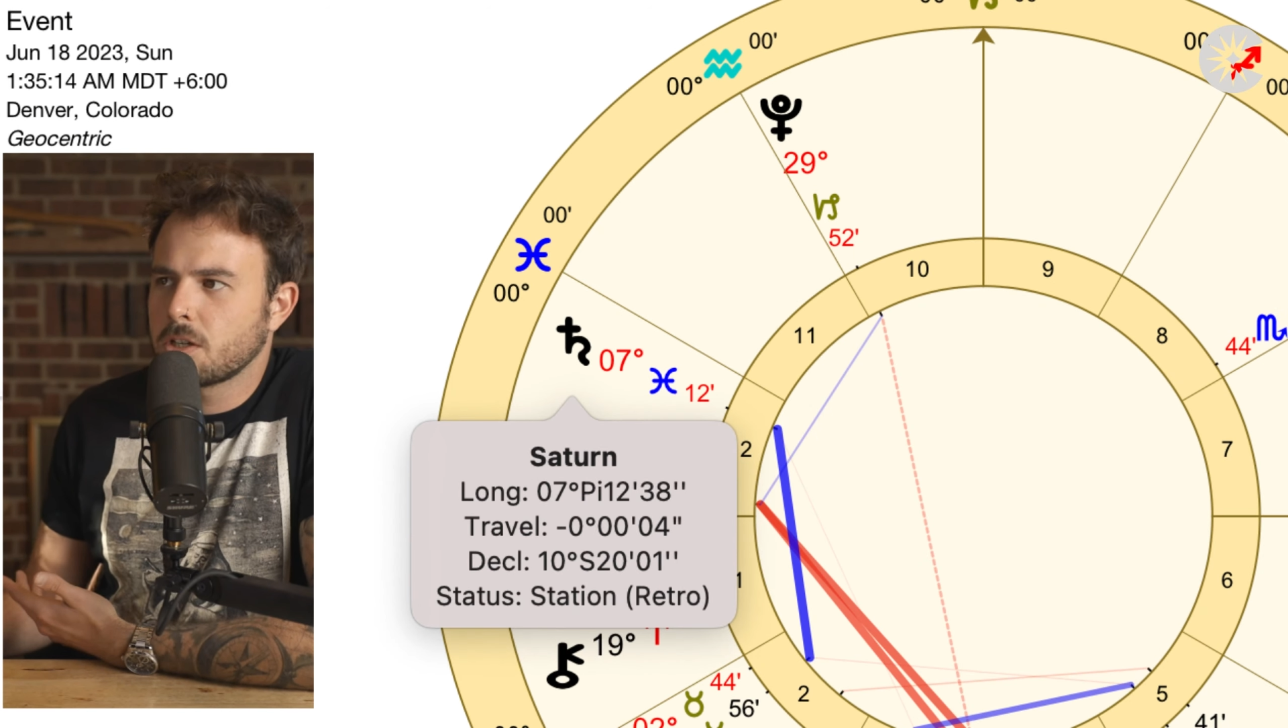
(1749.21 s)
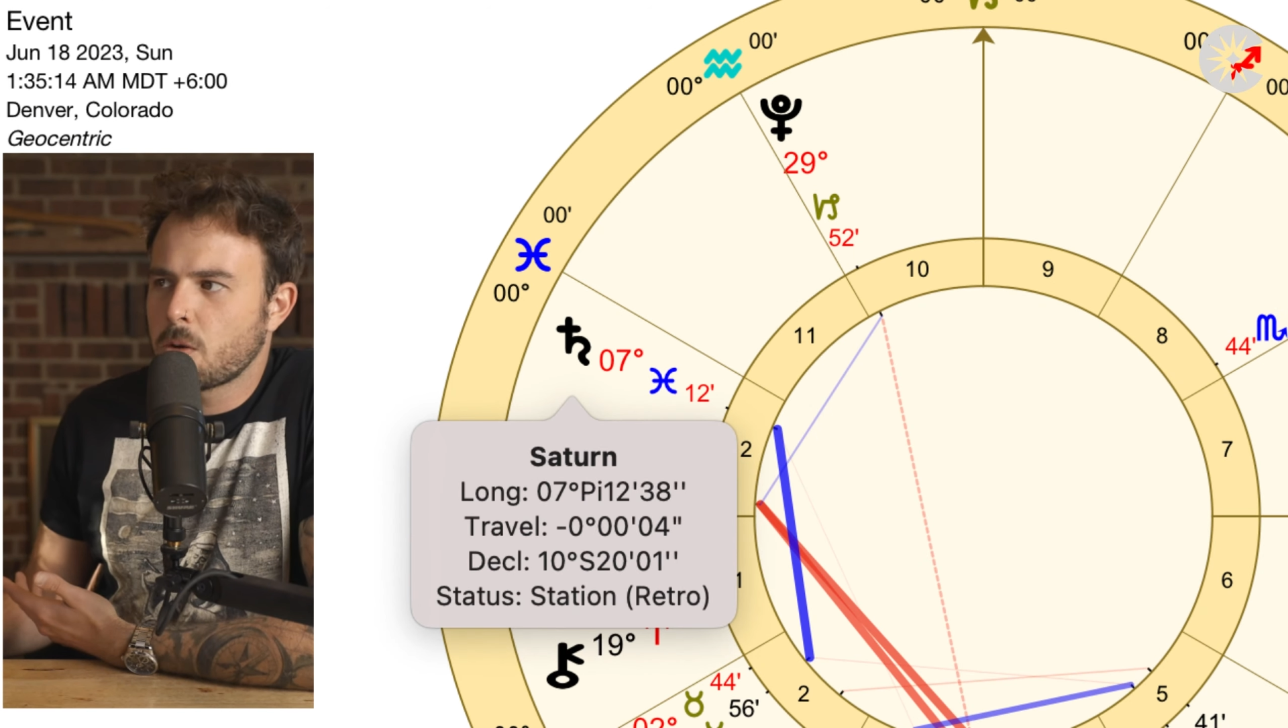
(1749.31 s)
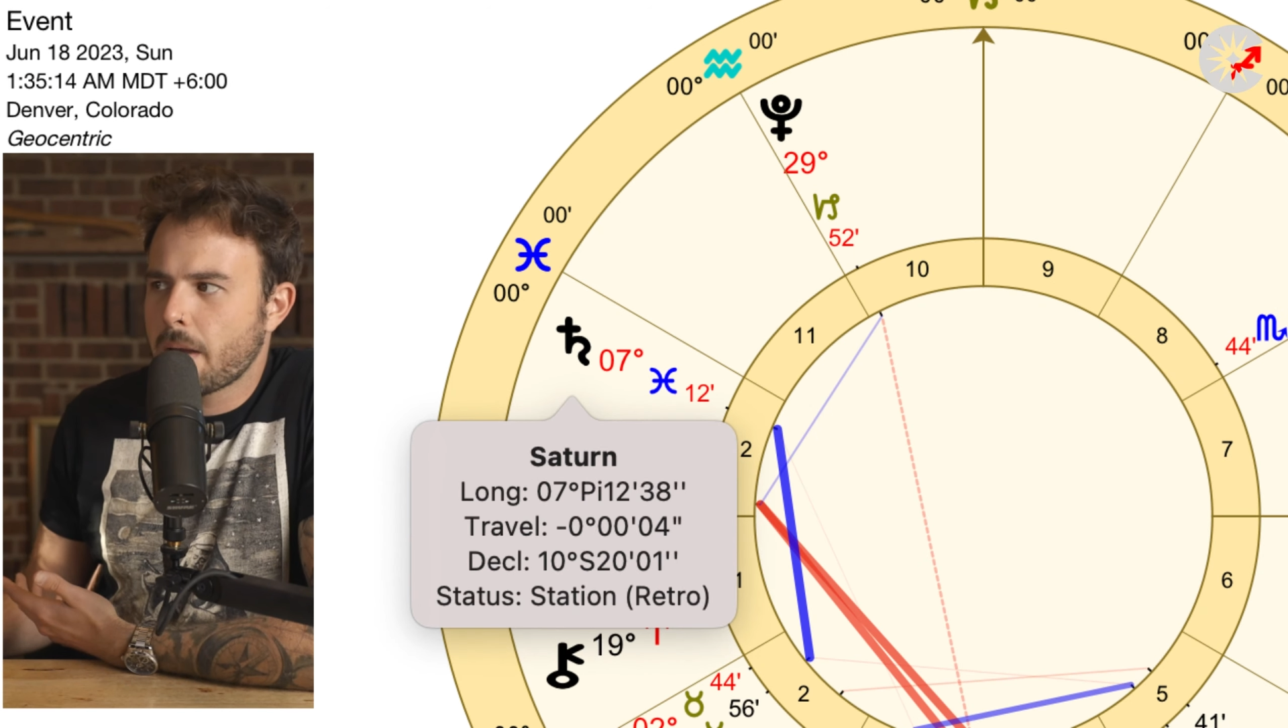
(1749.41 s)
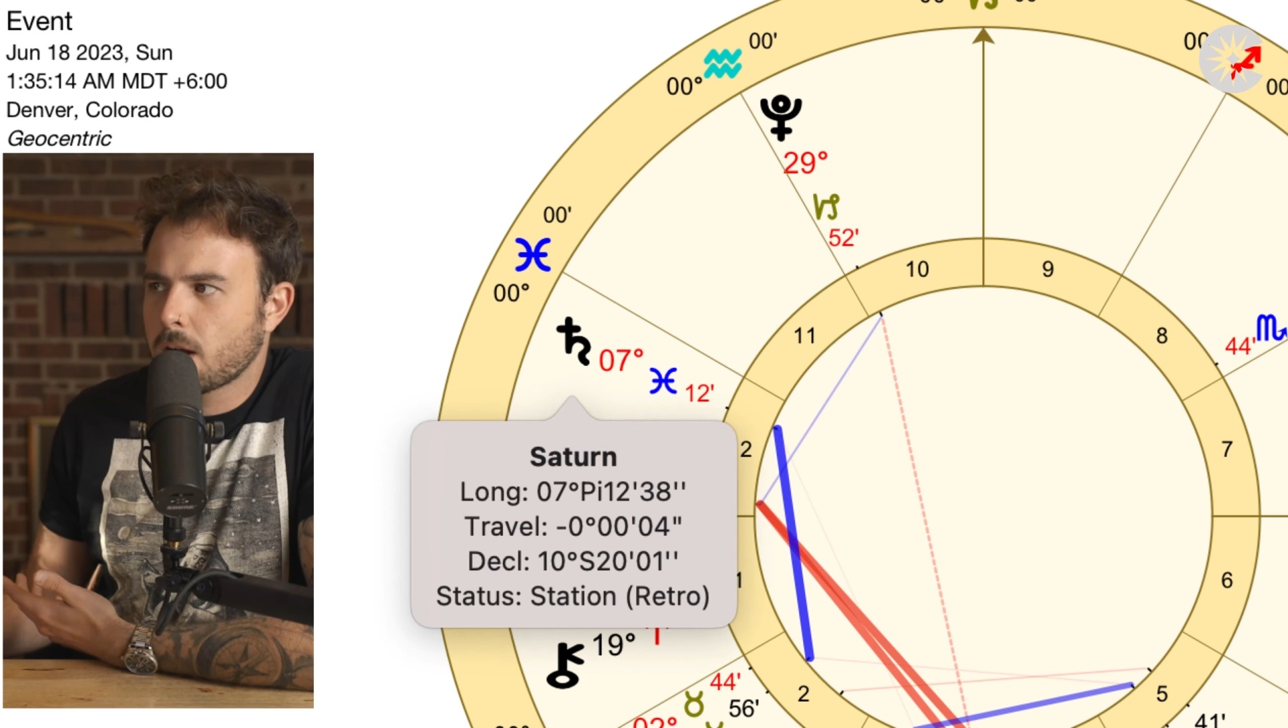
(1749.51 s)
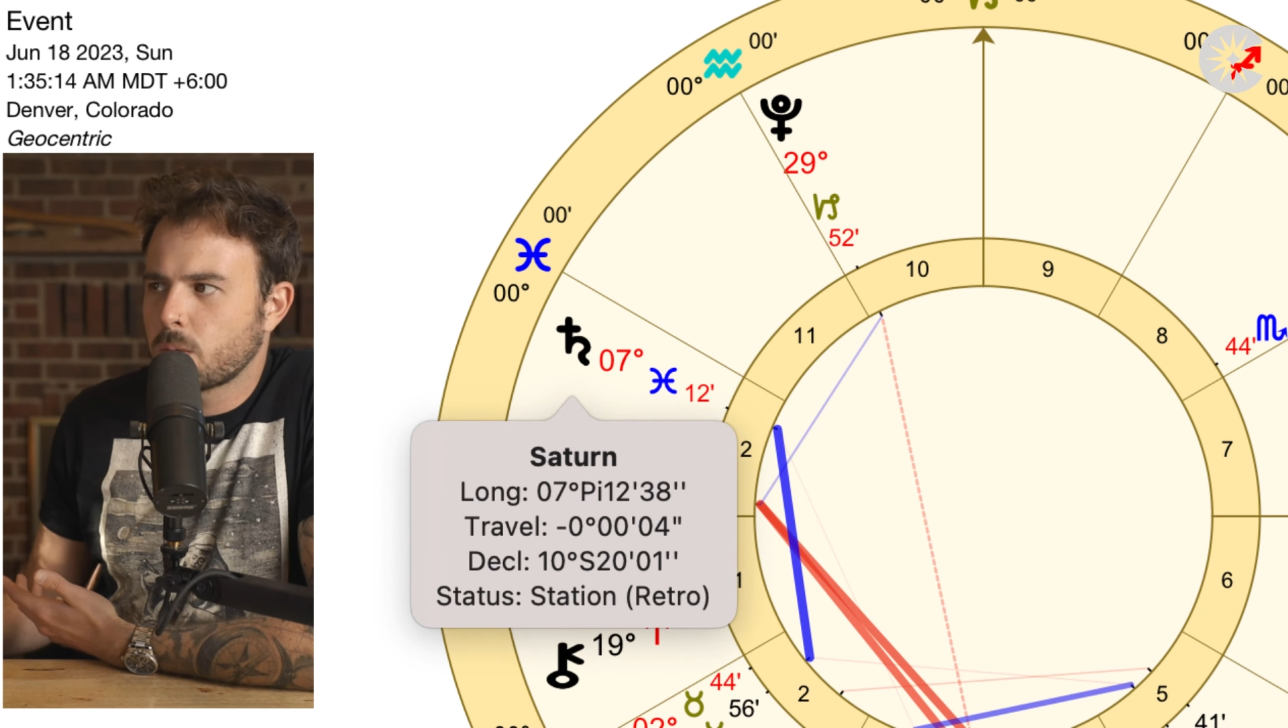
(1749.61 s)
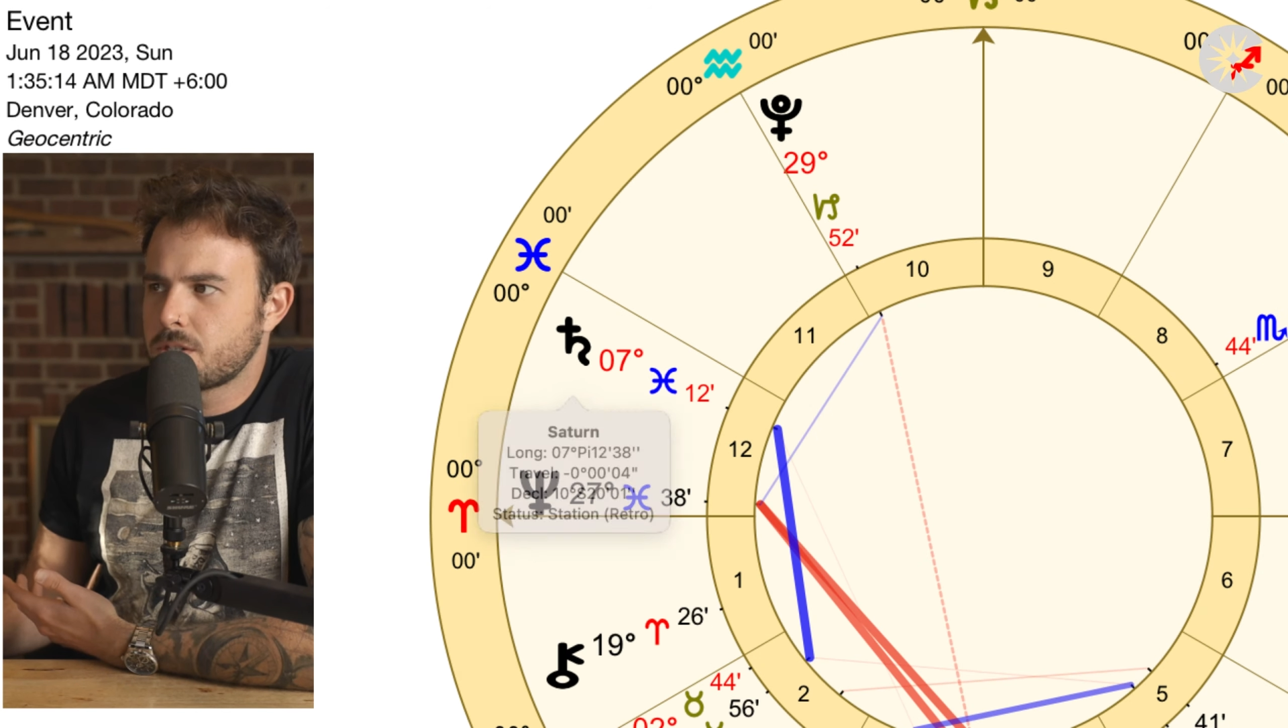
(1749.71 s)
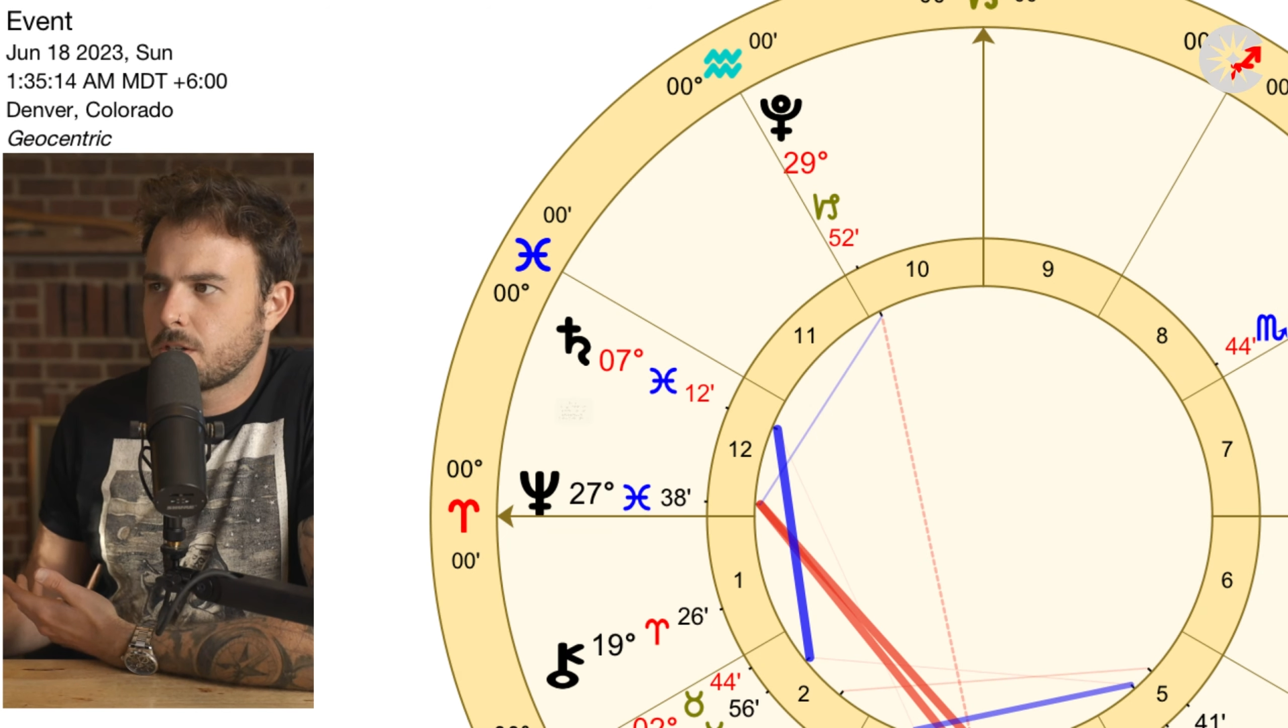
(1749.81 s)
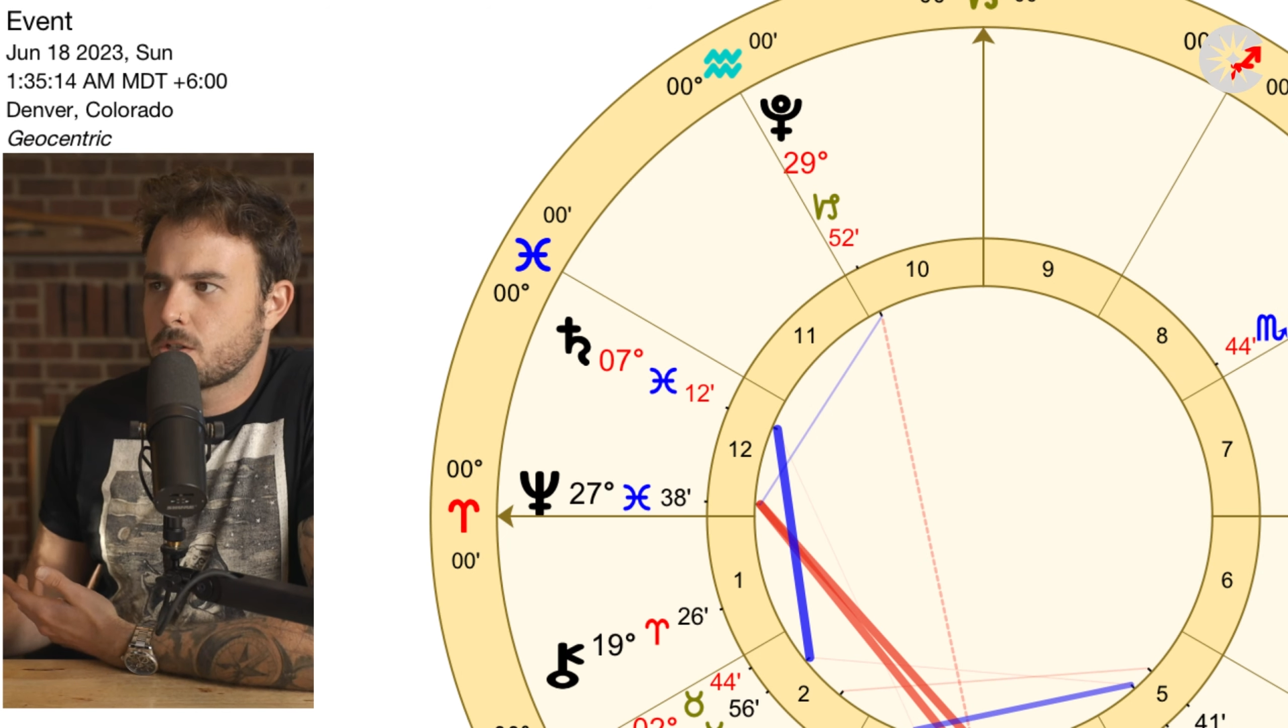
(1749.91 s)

go backwards in